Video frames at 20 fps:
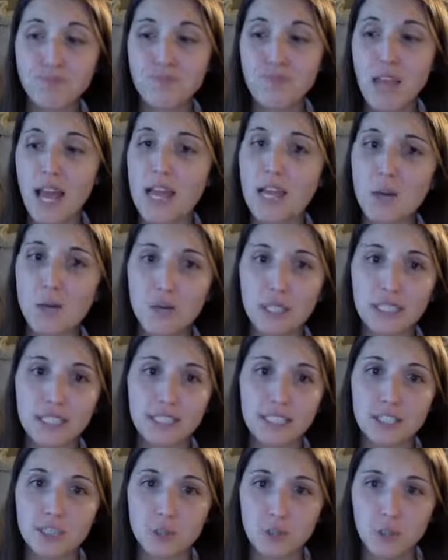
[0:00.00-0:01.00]
anyways,
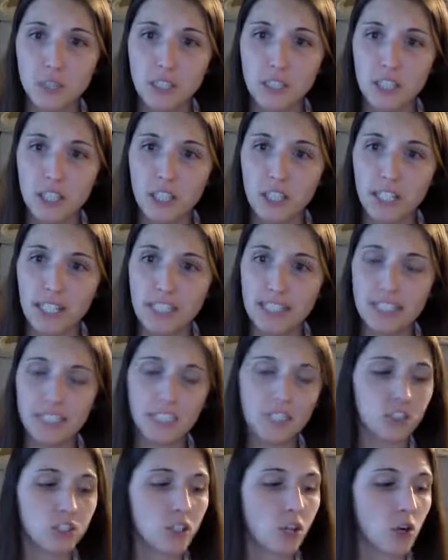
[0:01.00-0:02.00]
that's a really good
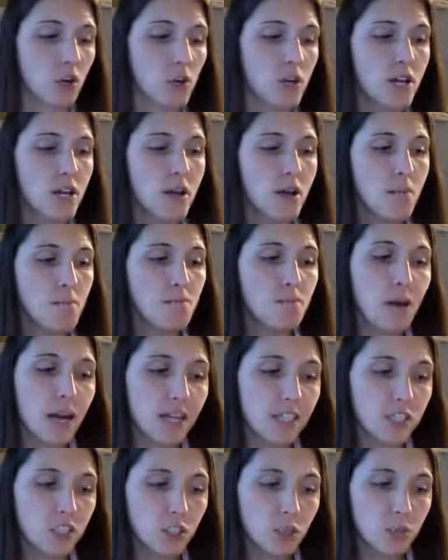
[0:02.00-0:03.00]
idea. So
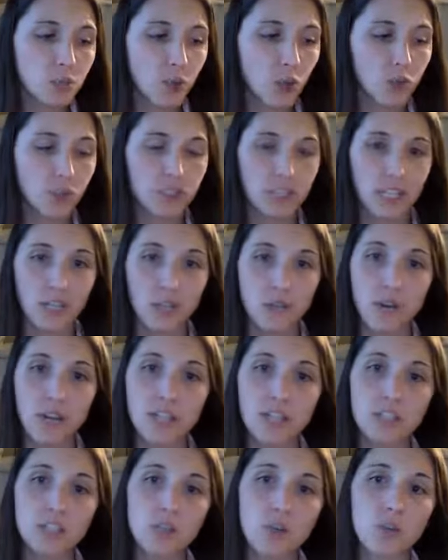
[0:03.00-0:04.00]
back to our protein,
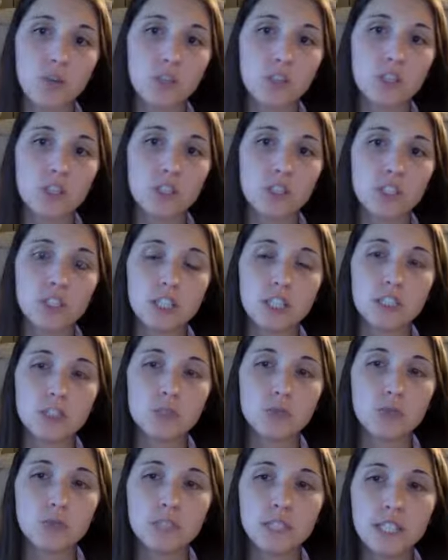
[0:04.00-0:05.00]
right? So
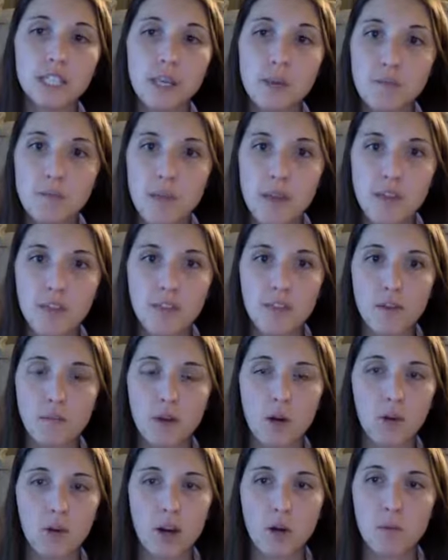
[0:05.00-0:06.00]
it's really a myth
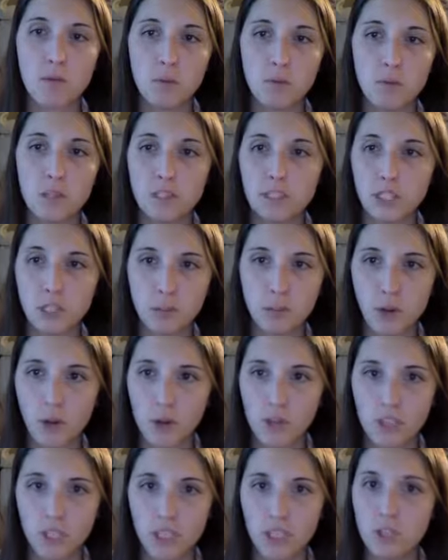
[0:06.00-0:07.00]
about complementary
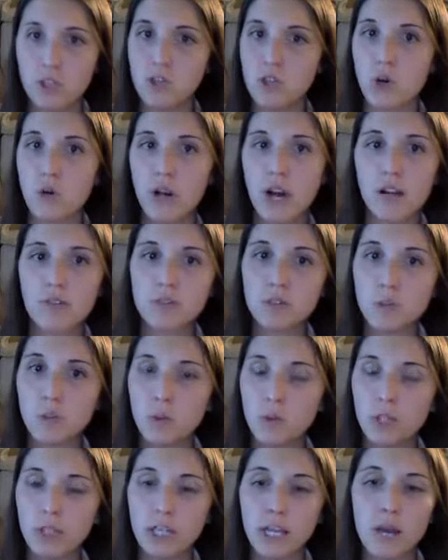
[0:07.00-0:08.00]
protein. You don't have to
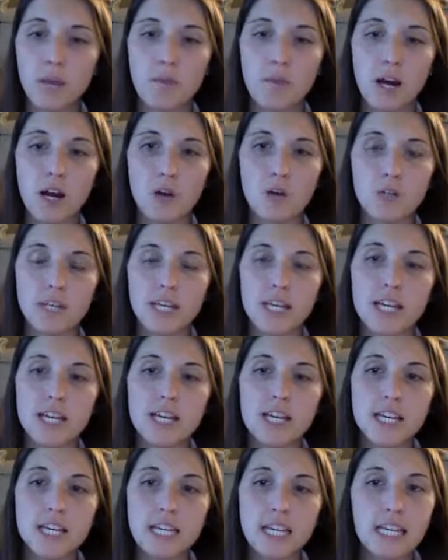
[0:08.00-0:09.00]
worry about
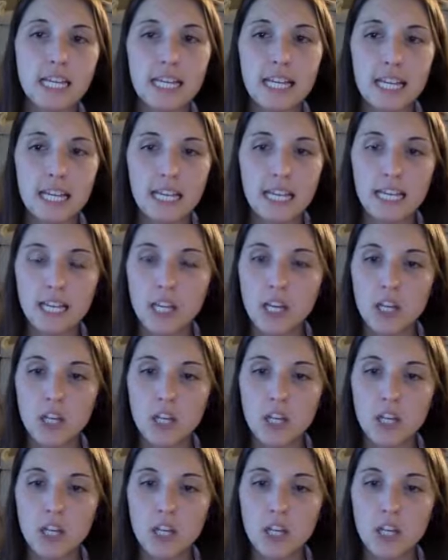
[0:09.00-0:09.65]
eating,